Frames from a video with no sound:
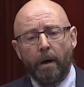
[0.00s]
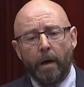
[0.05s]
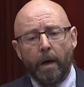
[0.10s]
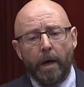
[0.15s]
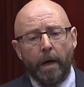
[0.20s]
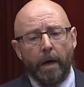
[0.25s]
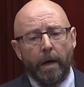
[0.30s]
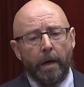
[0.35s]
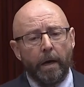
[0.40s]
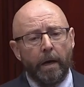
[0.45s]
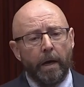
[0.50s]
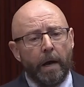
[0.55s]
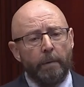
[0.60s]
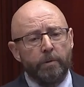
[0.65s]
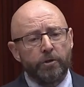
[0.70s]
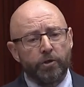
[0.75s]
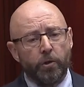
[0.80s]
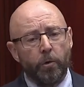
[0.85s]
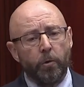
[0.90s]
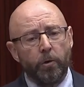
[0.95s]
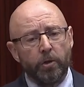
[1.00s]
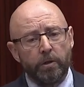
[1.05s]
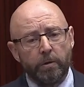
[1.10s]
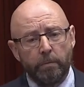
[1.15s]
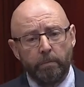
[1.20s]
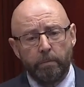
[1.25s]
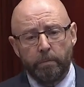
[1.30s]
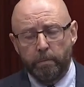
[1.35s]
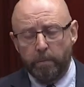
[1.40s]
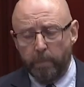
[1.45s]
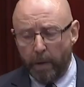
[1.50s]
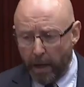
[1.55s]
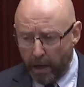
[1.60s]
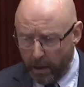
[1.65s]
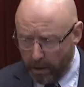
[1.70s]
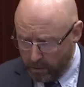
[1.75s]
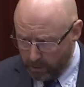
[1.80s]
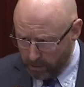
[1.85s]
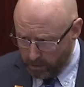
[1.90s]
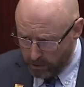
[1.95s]
I was told
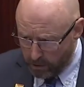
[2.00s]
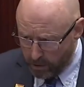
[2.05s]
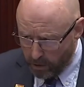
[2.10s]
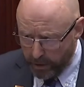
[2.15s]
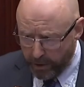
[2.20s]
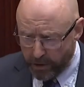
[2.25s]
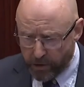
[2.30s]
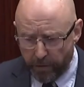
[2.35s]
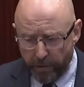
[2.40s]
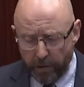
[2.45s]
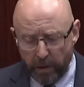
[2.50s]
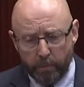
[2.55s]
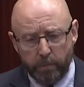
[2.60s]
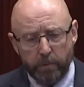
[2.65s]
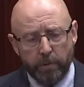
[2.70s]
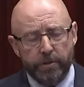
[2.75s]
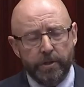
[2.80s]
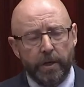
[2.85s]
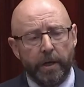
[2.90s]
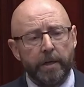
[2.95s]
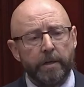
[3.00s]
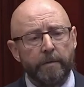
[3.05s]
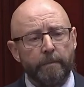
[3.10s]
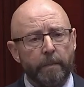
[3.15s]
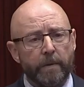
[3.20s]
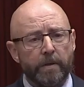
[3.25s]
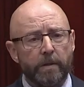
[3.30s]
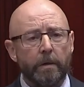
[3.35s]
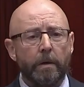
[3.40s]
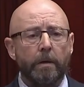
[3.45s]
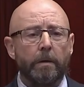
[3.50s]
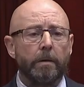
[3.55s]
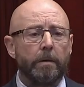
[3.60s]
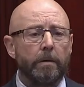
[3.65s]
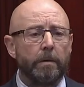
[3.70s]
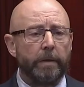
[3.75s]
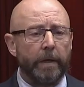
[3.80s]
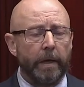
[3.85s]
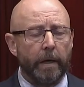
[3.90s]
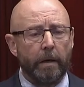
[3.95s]
by colleagues on the Liberal side, said,
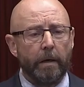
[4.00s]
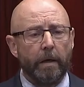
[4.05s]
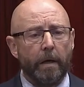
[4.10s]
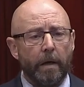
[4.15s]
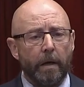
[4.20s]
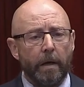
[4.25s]
oh, yeah,